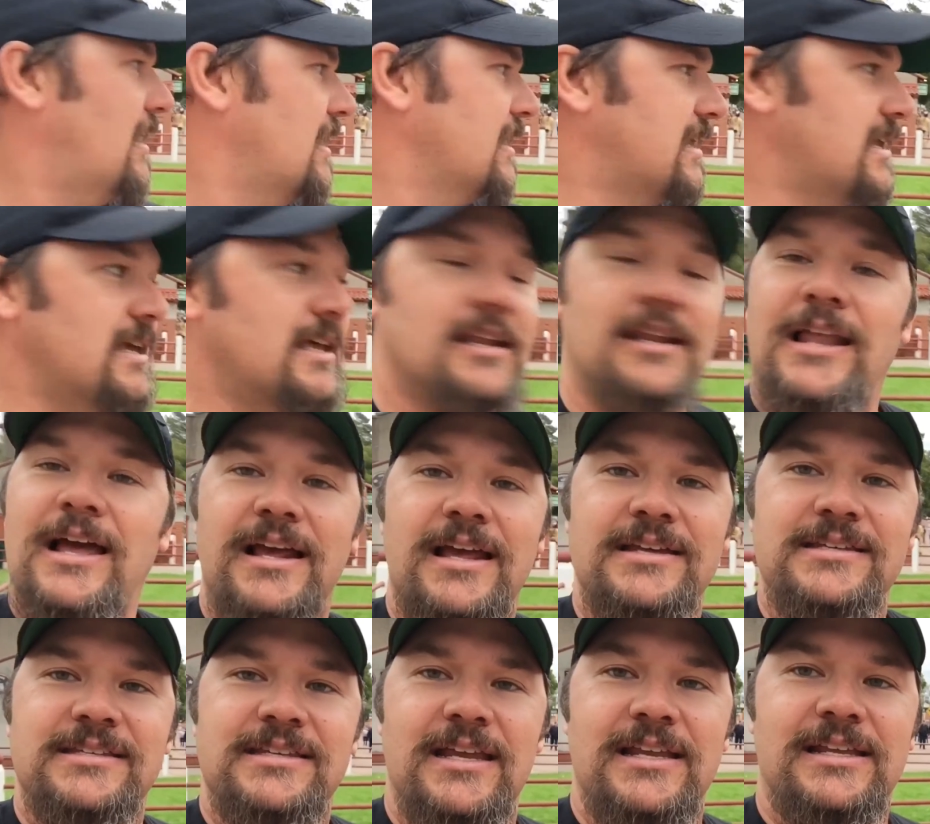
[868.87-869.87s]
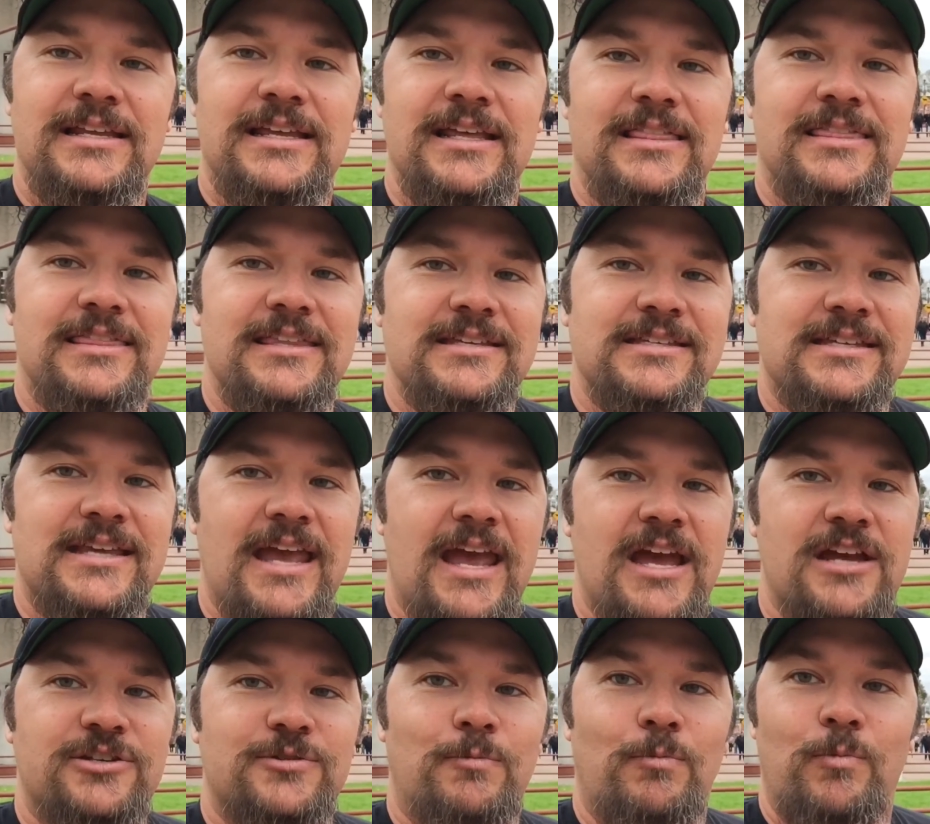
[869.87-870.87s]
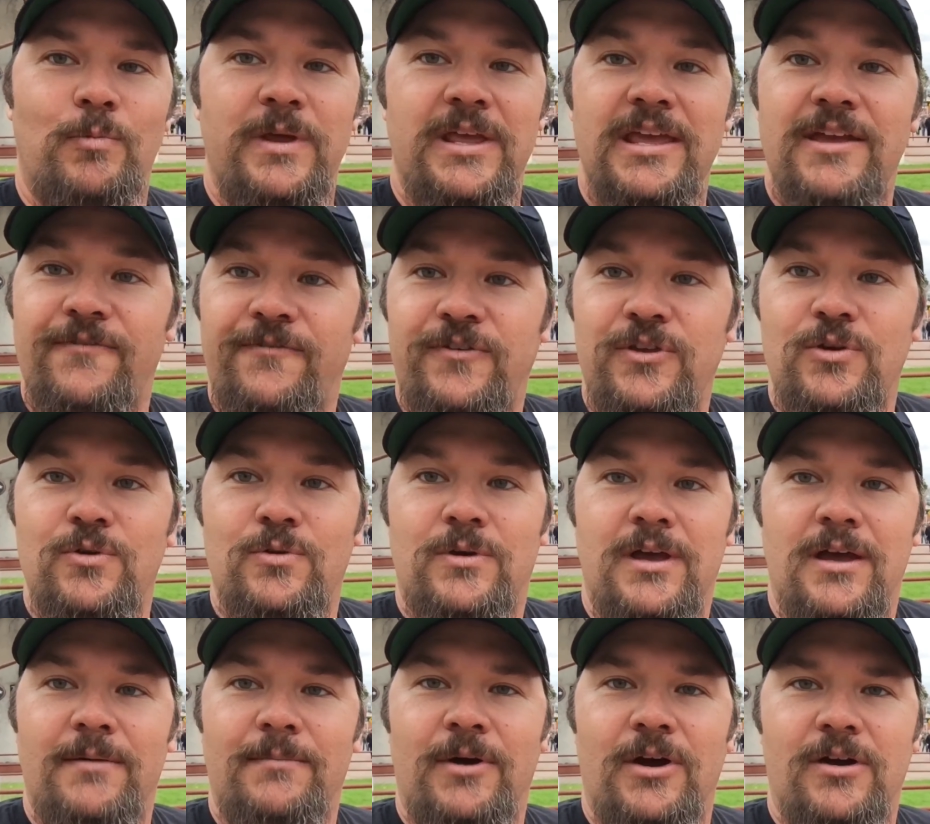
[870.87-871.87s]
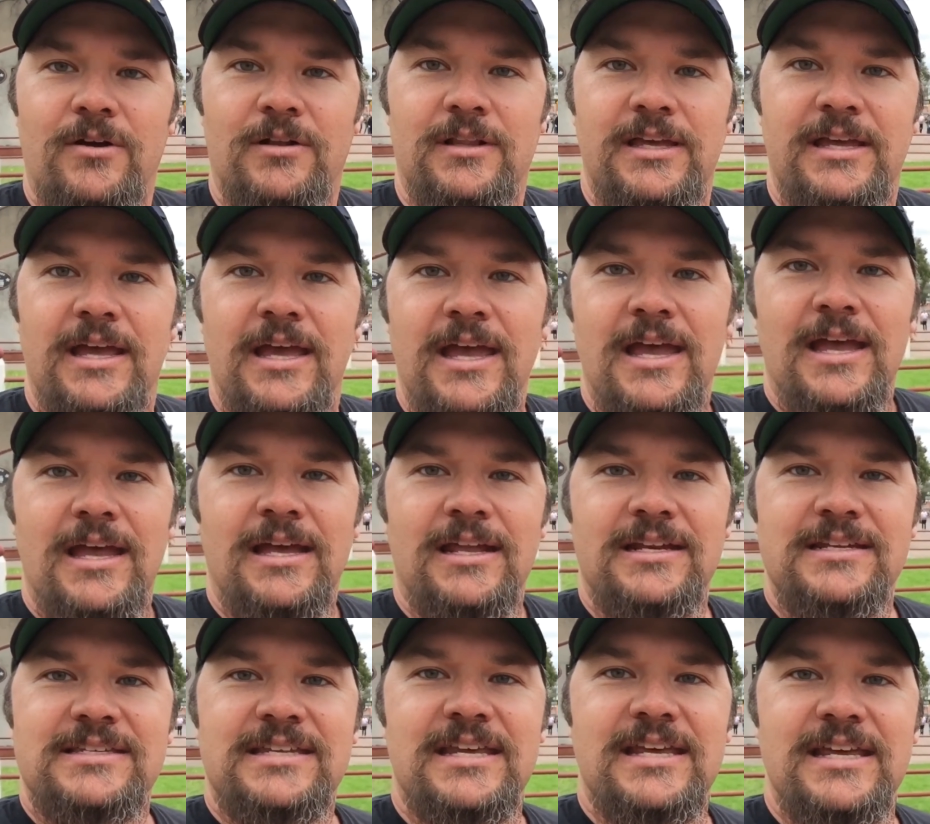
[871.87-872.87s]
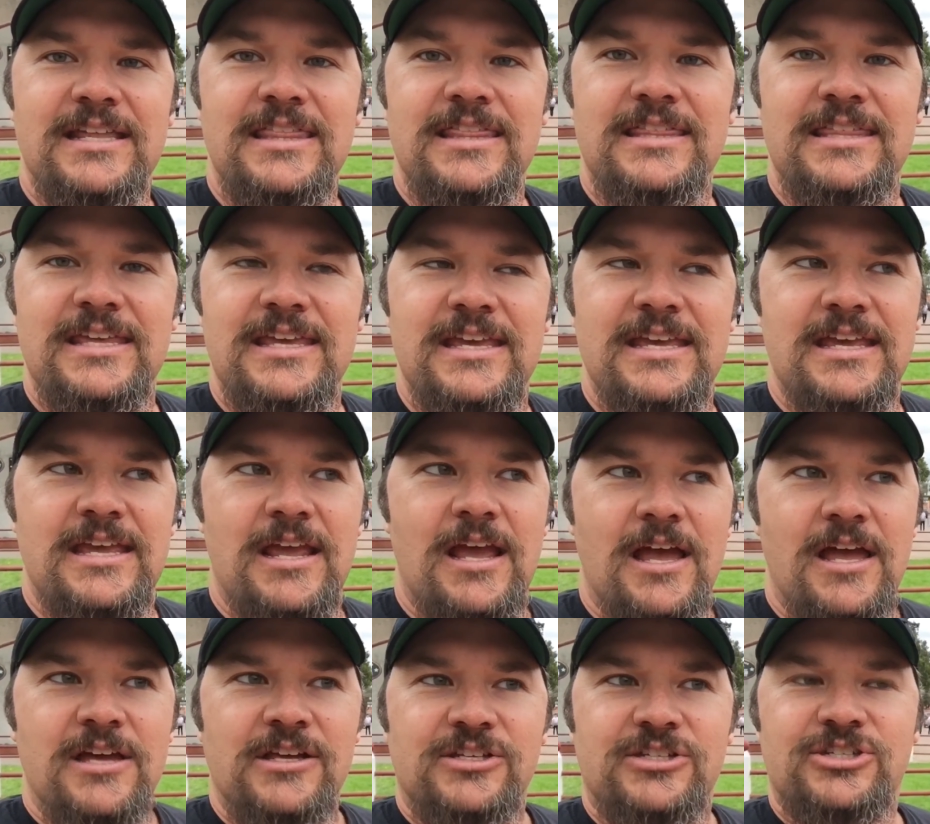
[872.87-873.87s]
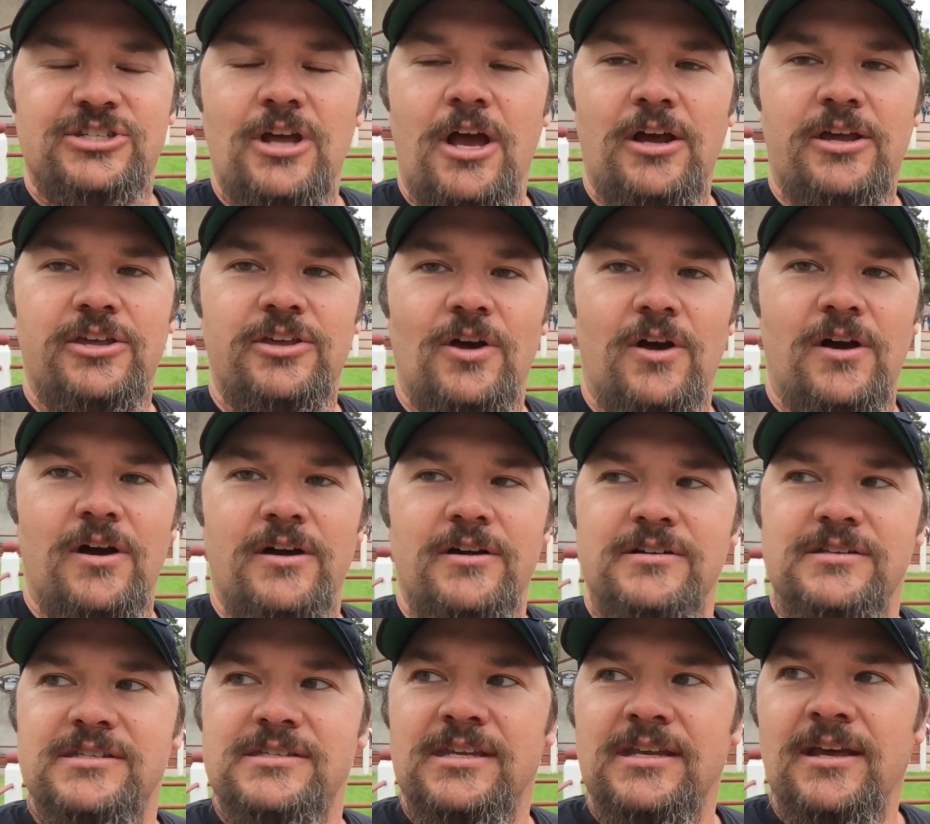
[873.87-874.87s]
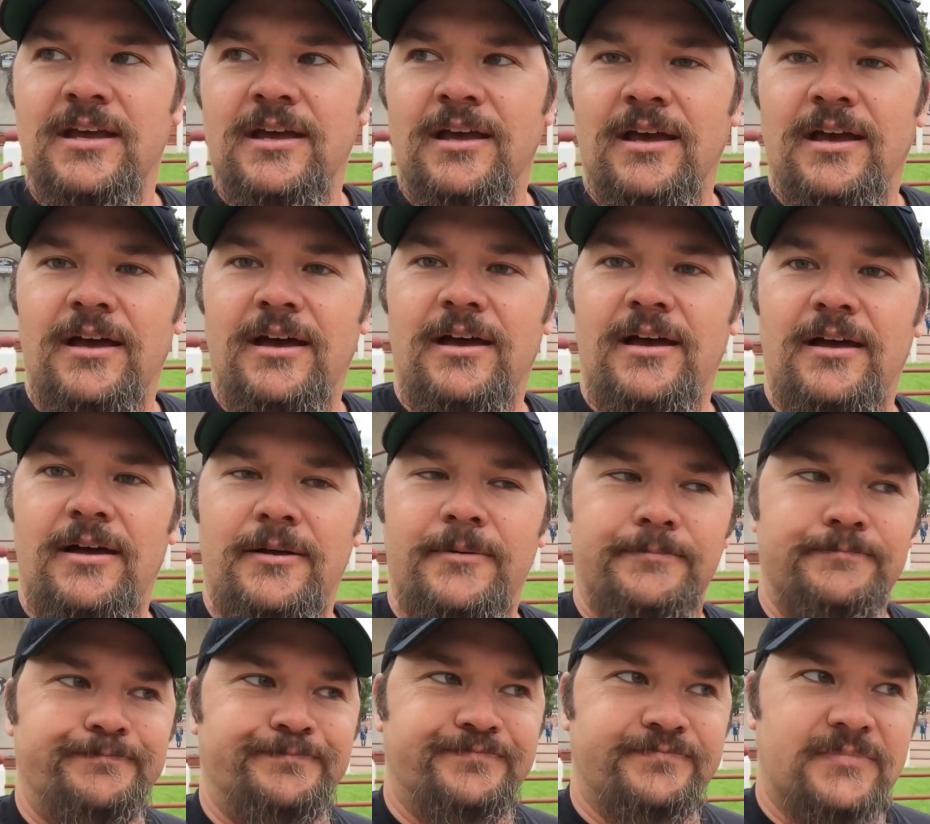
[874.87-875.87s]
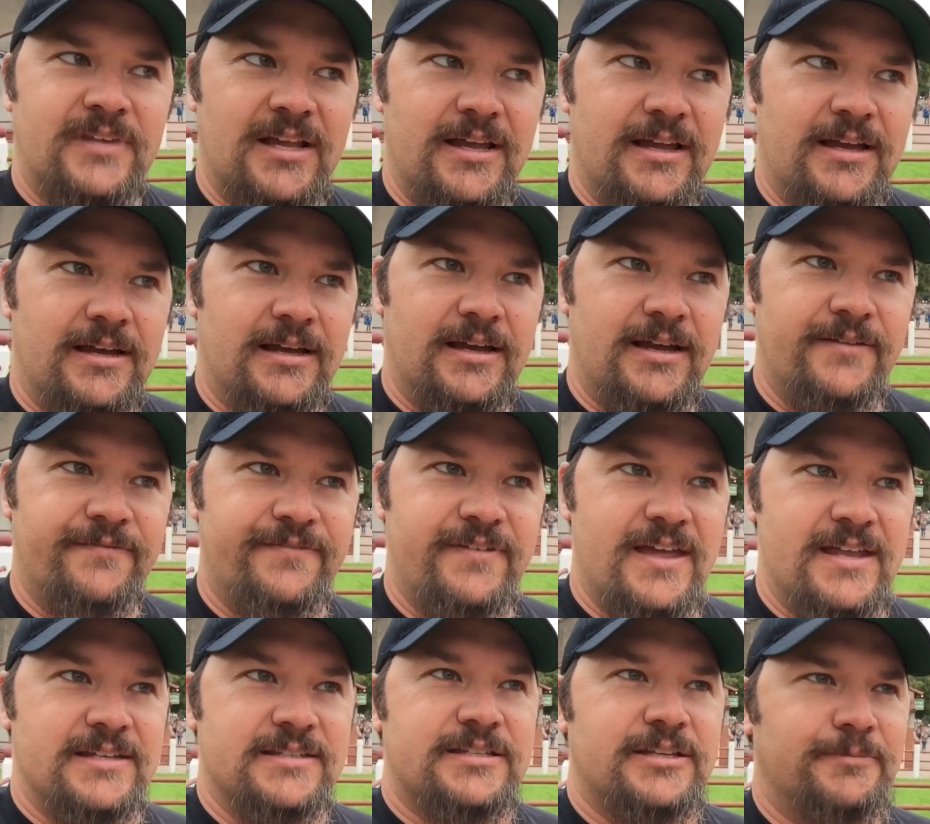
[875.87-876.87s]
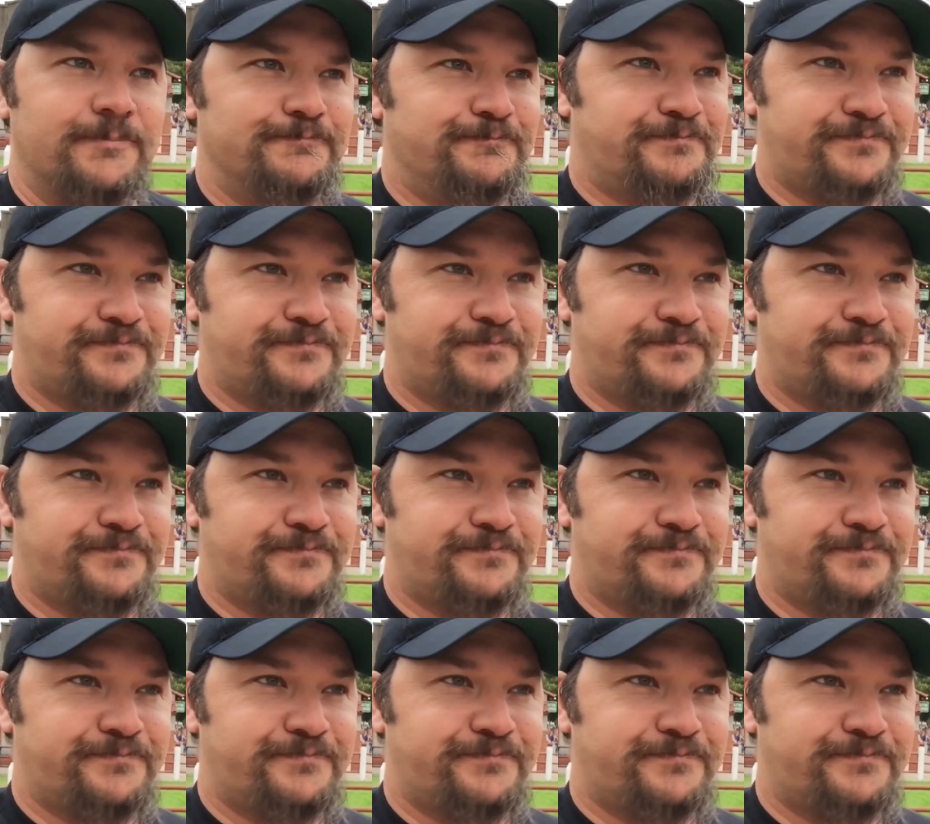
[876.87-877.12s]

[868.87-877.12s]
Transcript: again, like I said, get this cache if you come early and attend the Stockyards event.